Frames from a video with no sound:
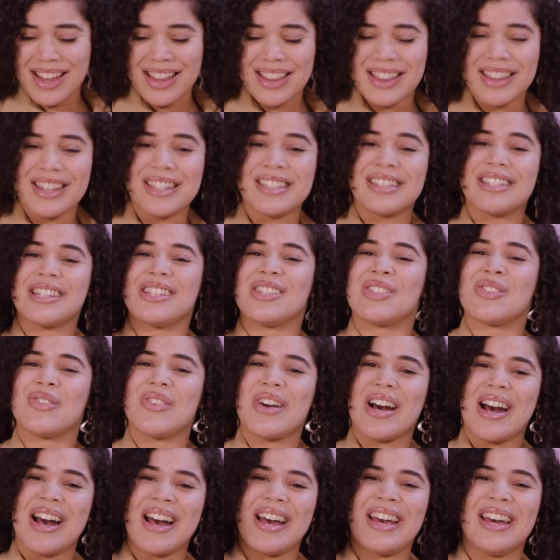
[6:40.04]
this is
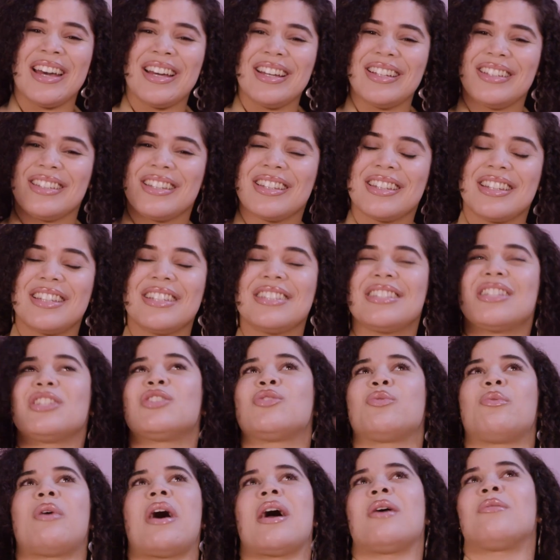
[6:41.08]

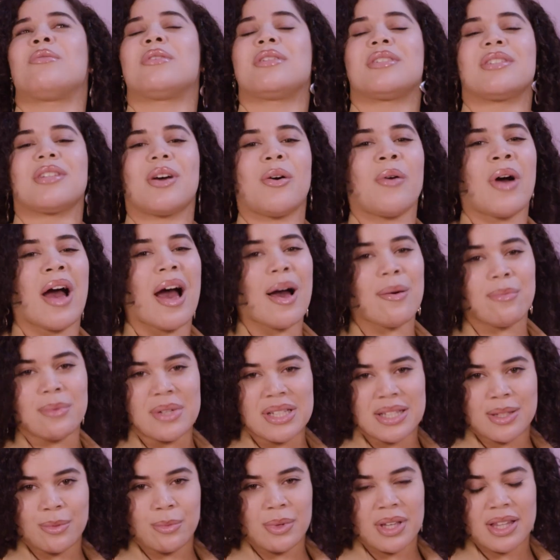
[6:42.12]
why we're so happy
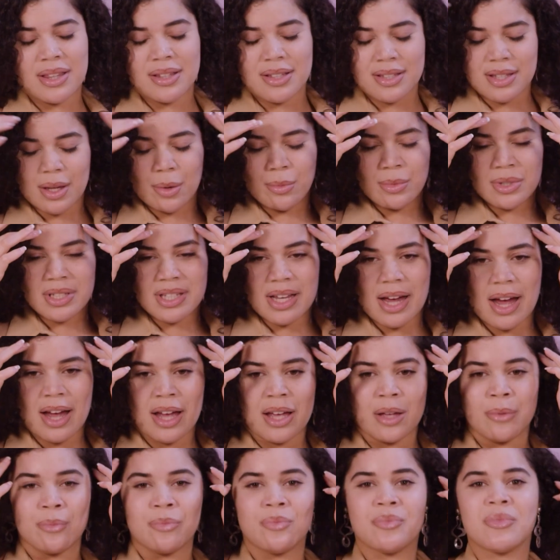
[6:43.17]
to be in the
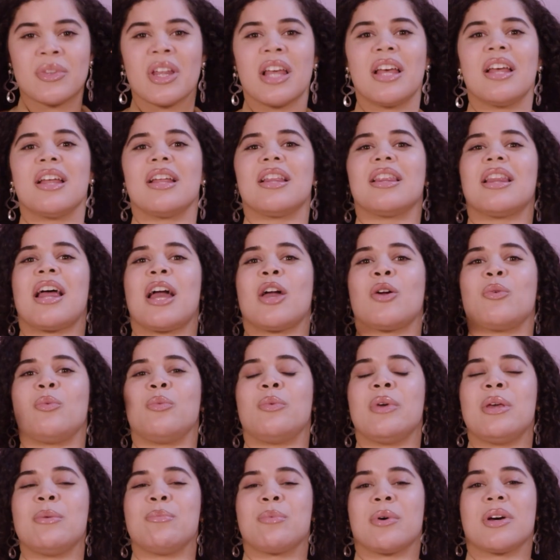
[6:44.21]
summertime. Like
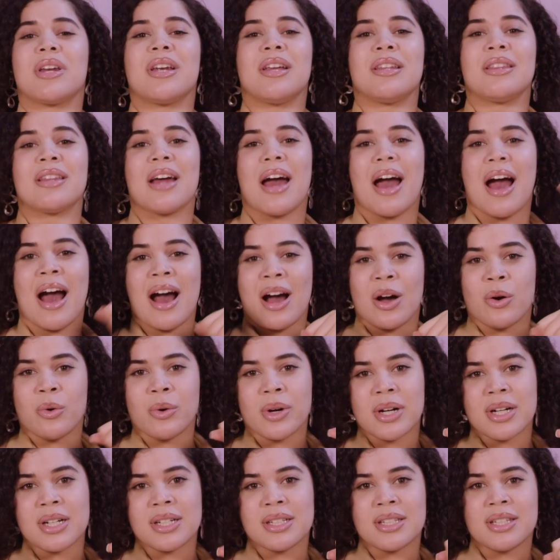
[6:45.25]
we put in the
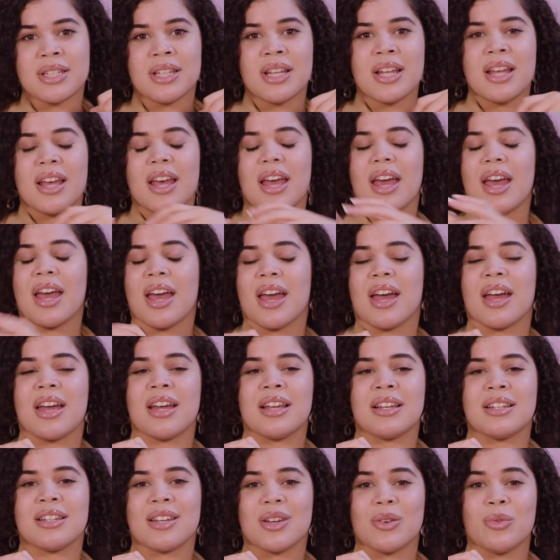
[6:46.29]
hours
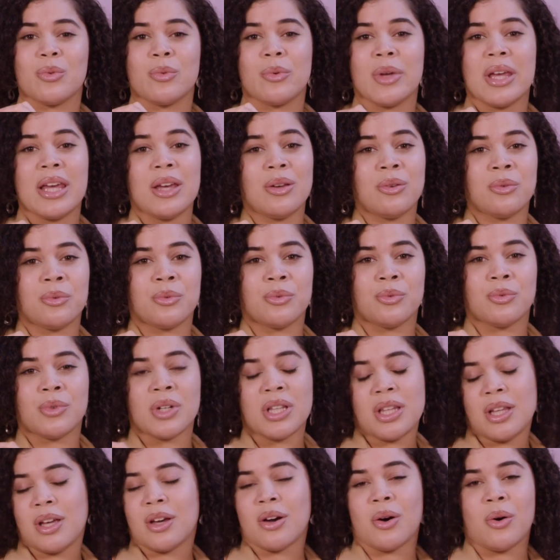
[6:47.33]
and we
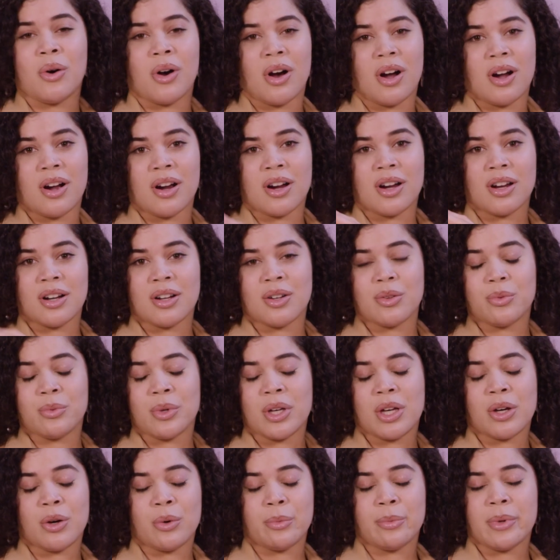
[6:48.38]
really go hard. We
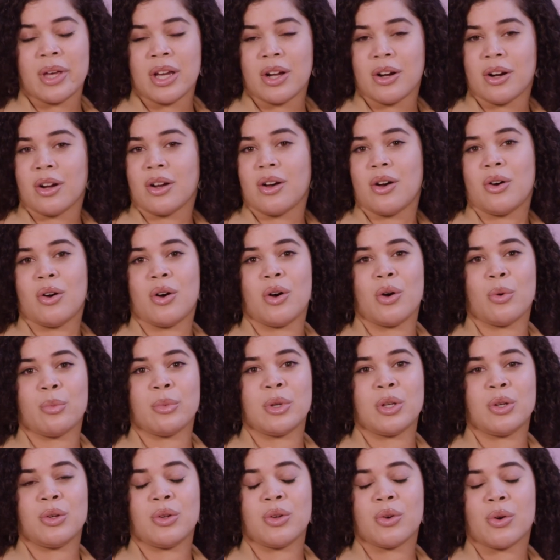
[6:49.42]
go big or go home
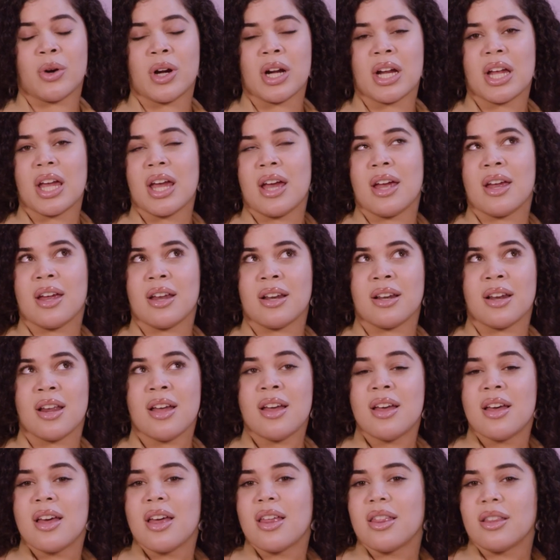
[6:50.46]
in New York. And
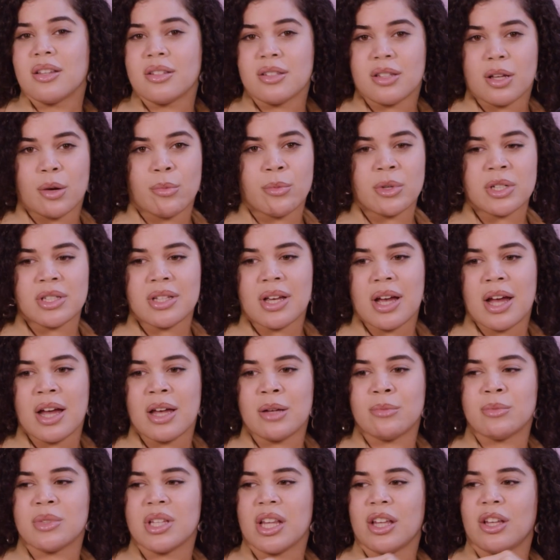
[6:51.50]
the summer
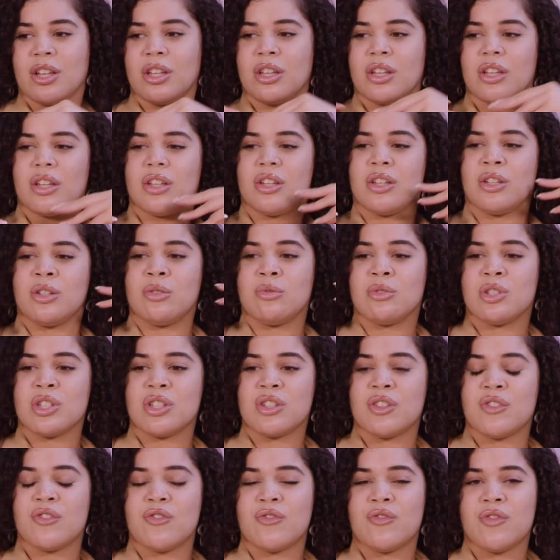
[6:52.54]
times, like you
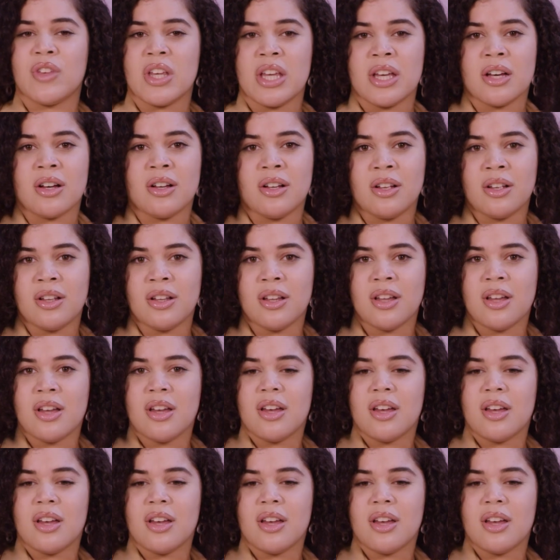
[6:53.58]
just feel